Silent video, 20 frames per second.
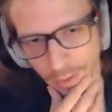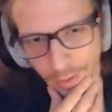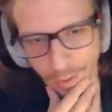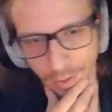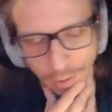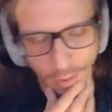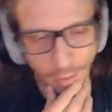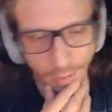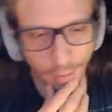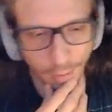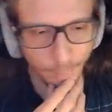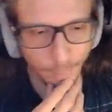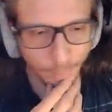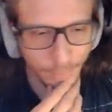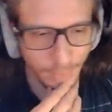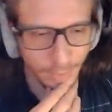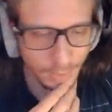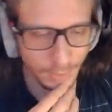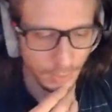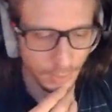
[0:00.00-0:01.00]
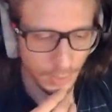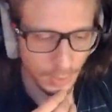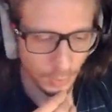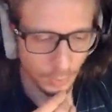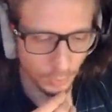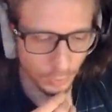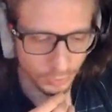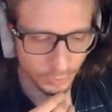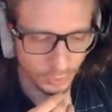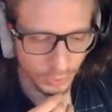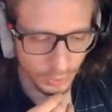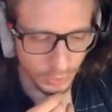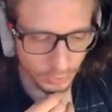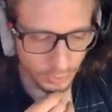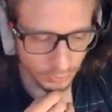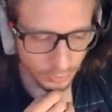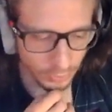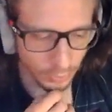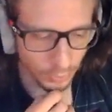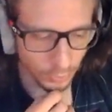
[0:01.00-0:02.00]
Um, in which
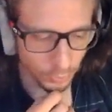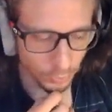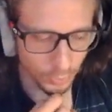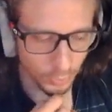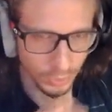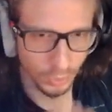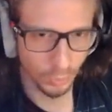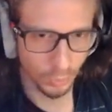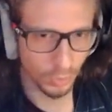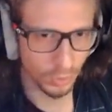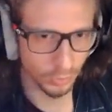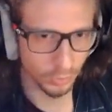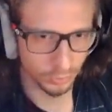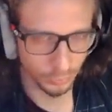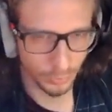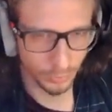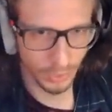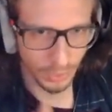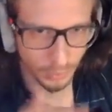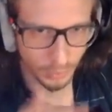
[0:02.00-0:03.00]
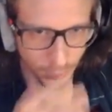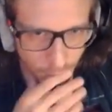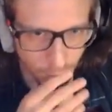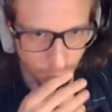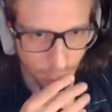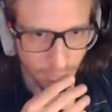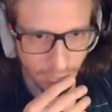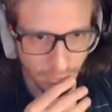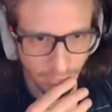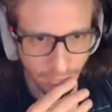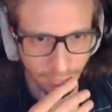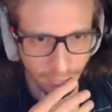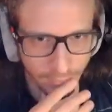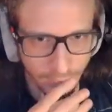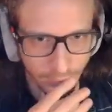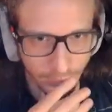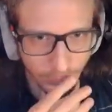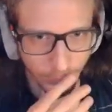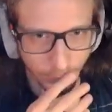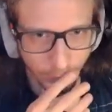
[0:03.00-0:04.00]
case, you know, we don't want to spam them with ads
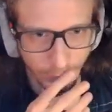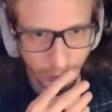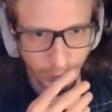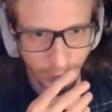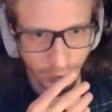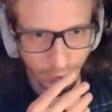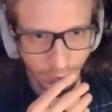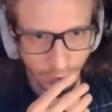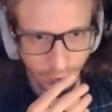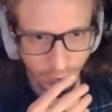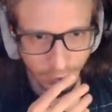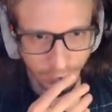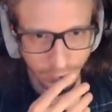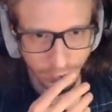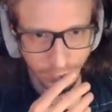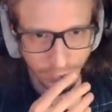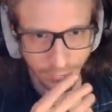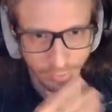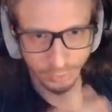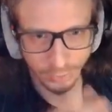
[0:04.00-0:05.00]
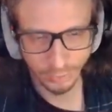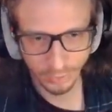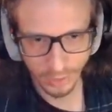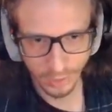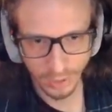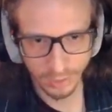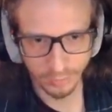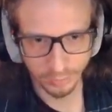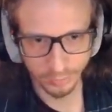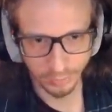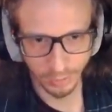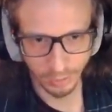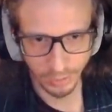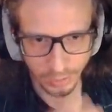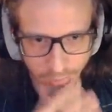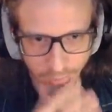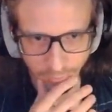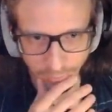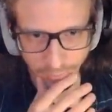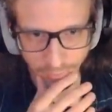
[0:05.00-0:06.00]
either. Uh, so this is kind of
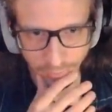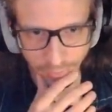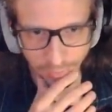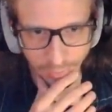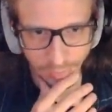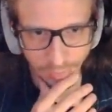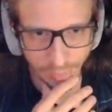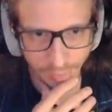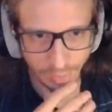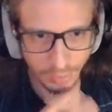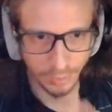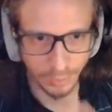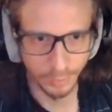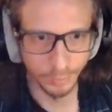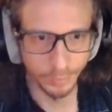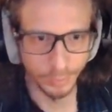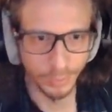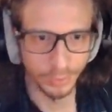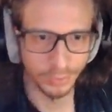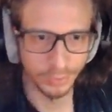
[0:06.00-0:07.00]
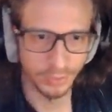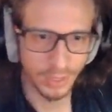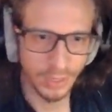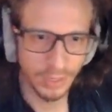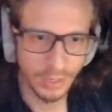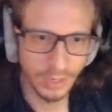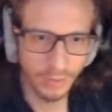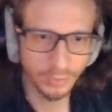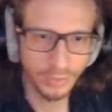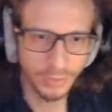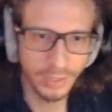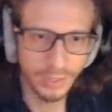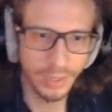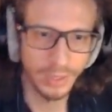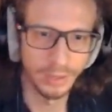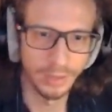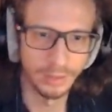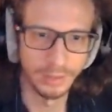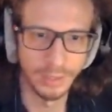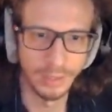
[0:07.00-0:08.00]
light, um, but take out the
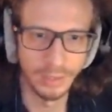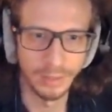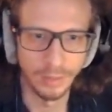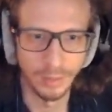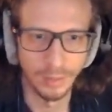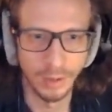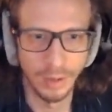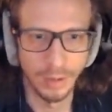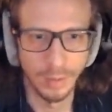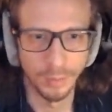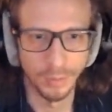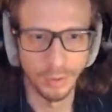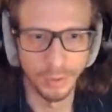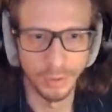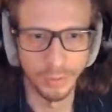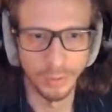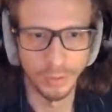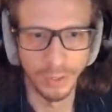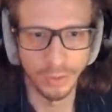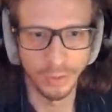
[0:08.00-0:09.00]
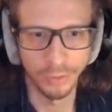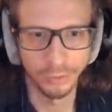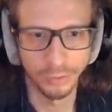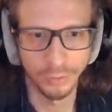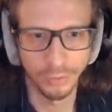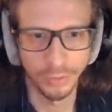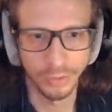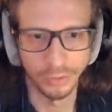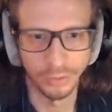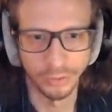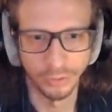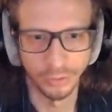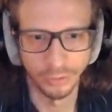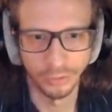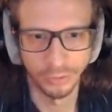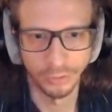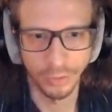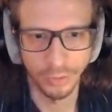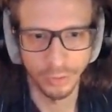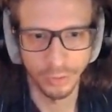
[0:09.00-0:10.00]
end date. But we also want to
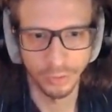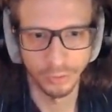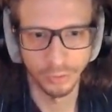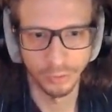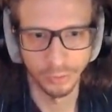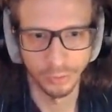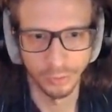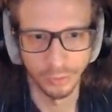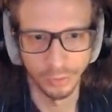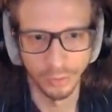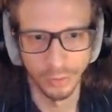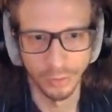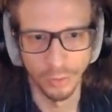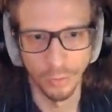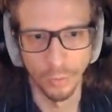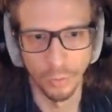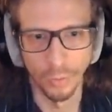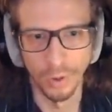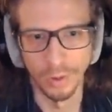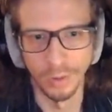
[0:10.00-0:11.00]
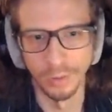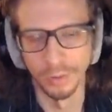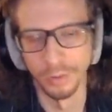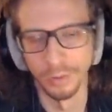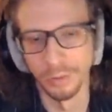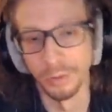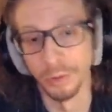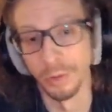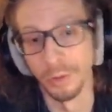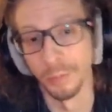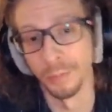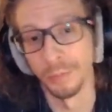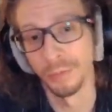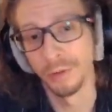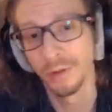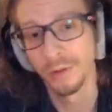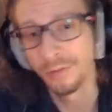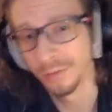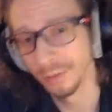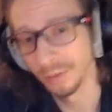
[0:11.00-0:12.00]
start when the
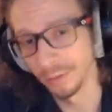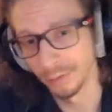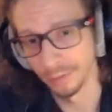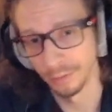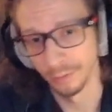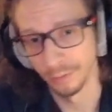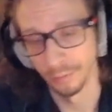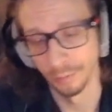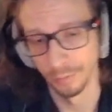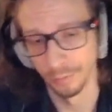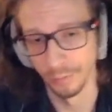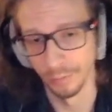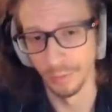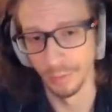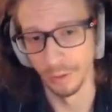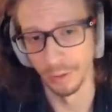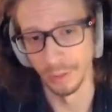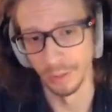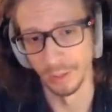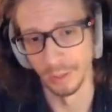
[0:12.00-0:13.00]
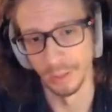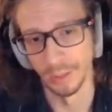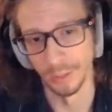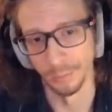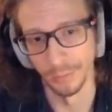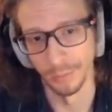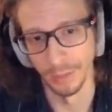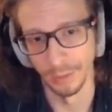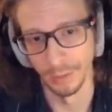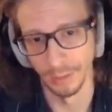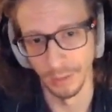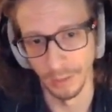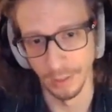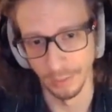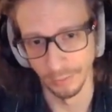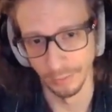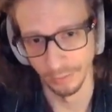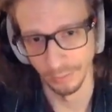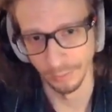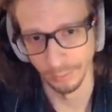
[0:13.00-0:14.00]
previous remarketing campaign
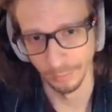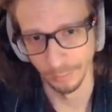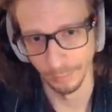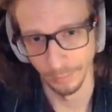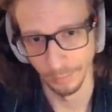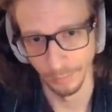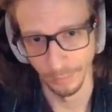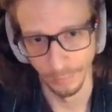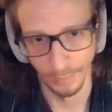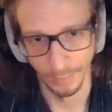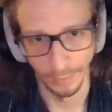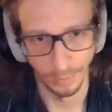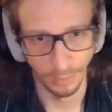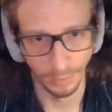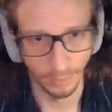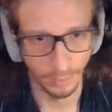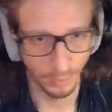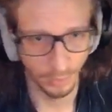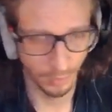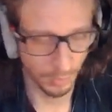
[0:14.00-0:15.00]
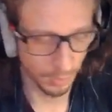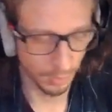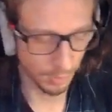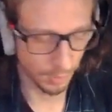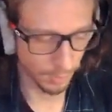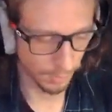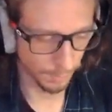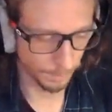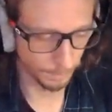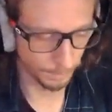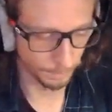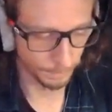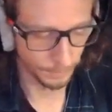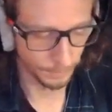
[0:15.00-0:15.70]
ends. Um,